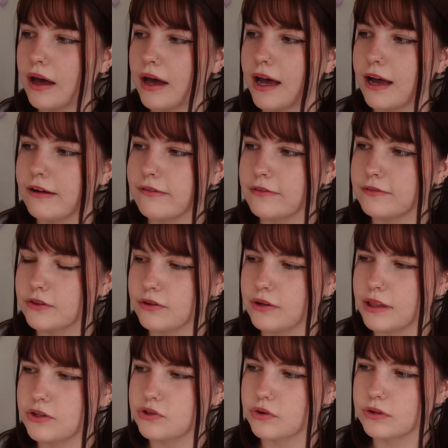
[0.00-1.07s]
I've never really
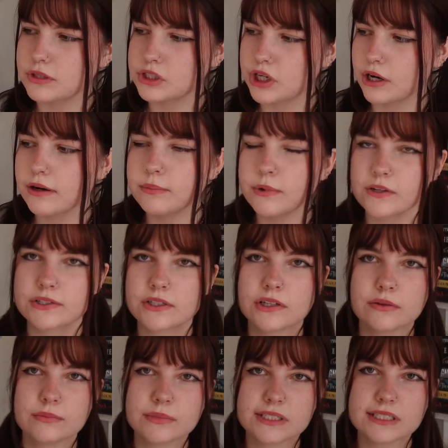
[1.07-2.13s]
drawn cherry
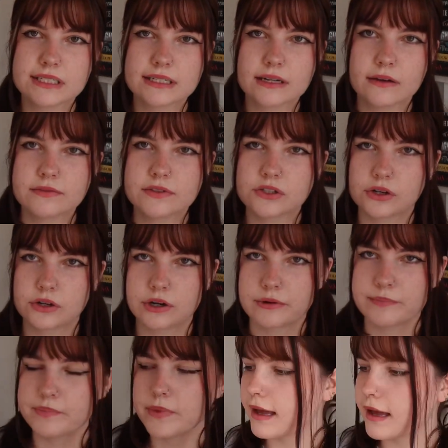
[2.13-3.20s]
blossoms and stuff, so
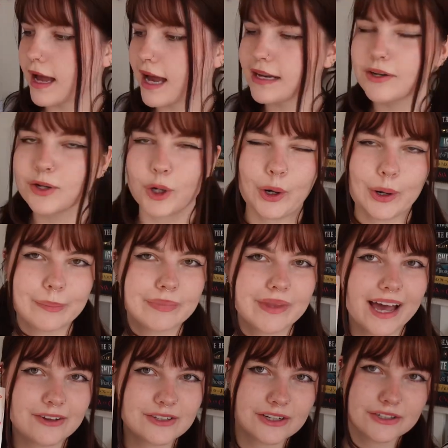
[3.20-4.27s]
I didn't know how
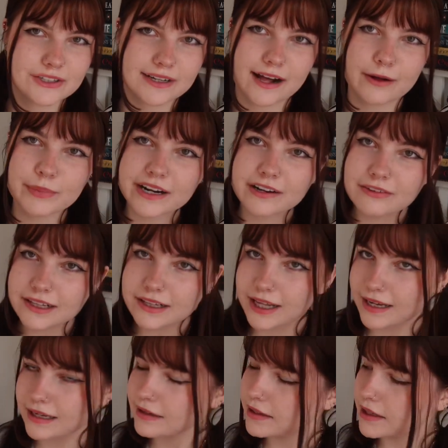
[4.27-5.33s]
it was gonna turn out, but I really
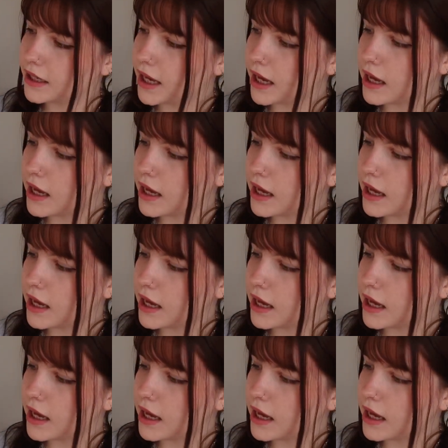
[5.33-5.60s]
like it.